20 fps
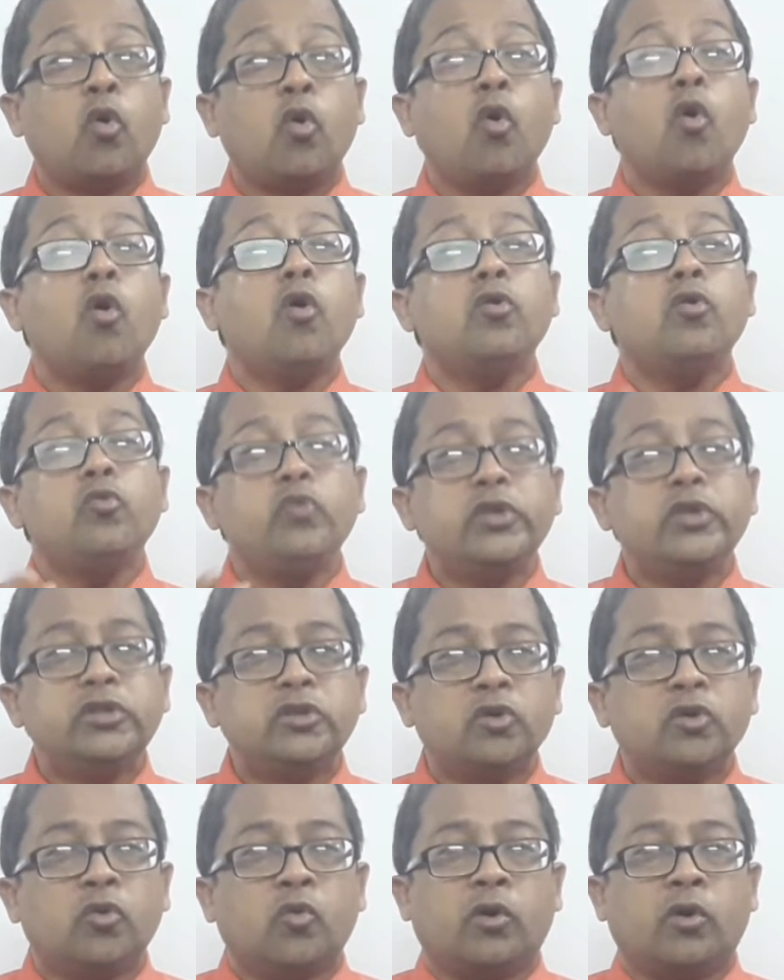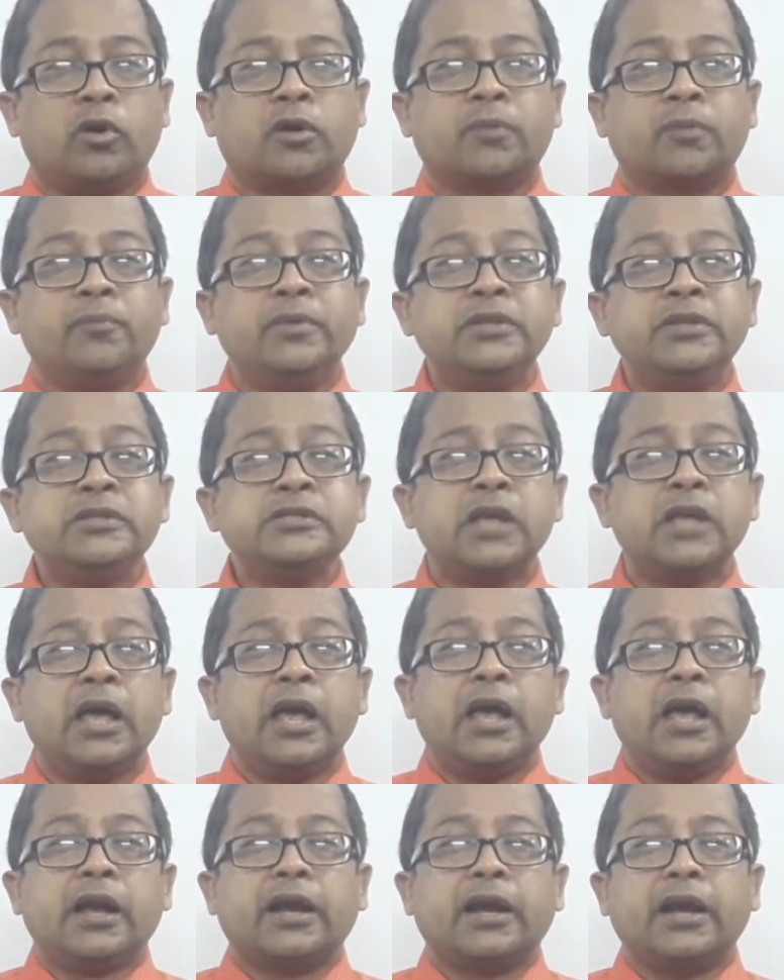Go on with your work means
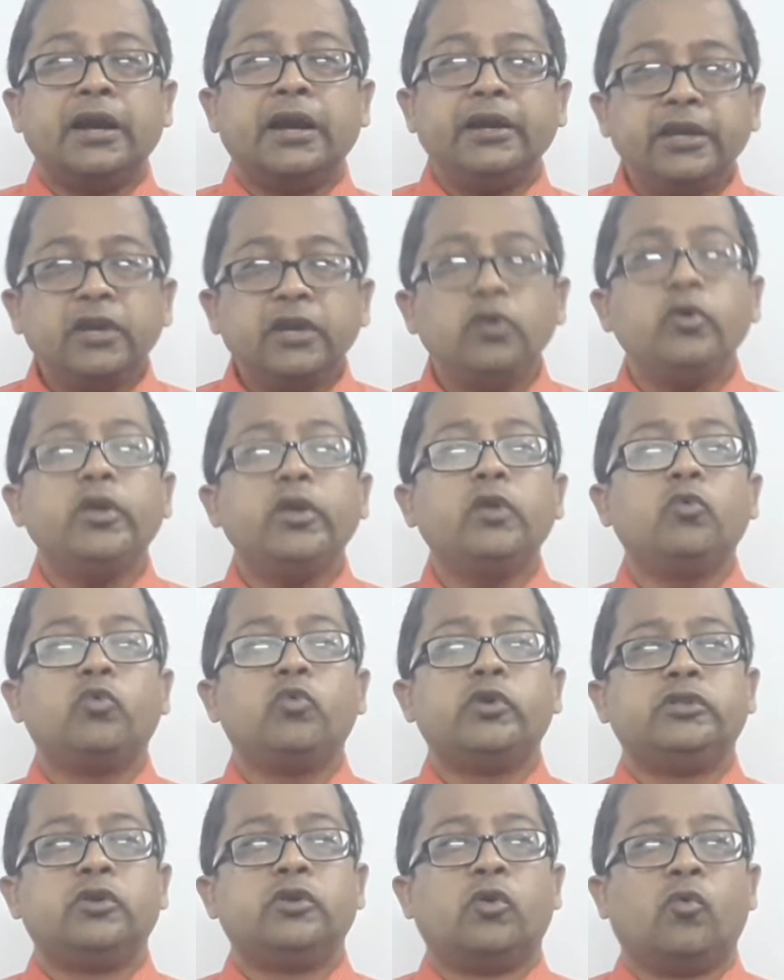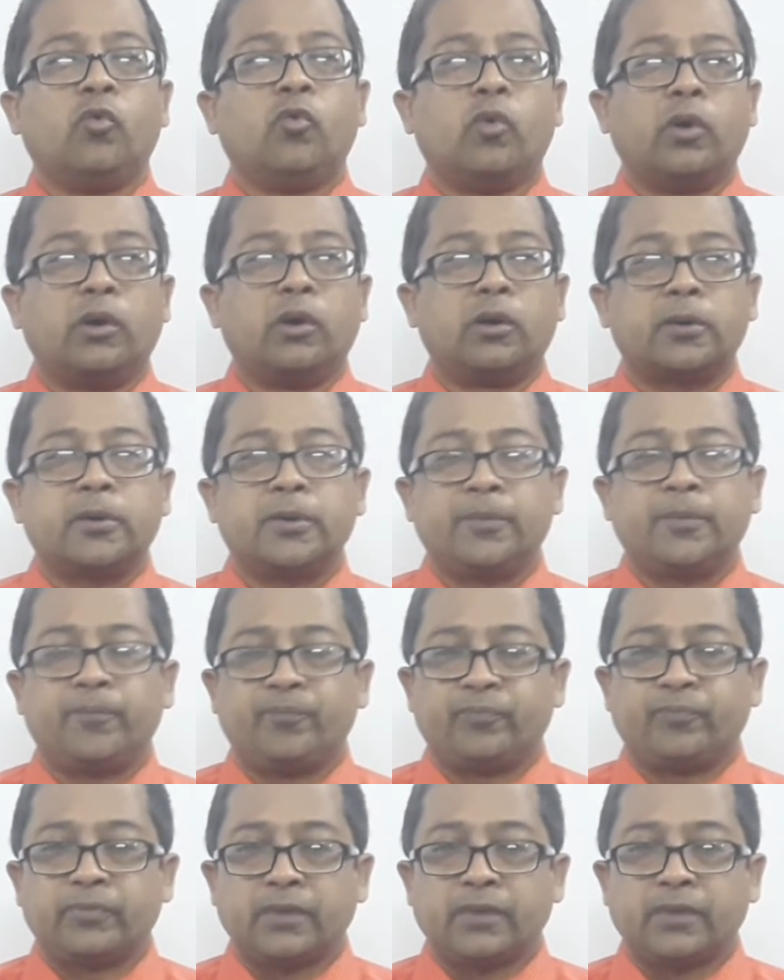continuing with your work.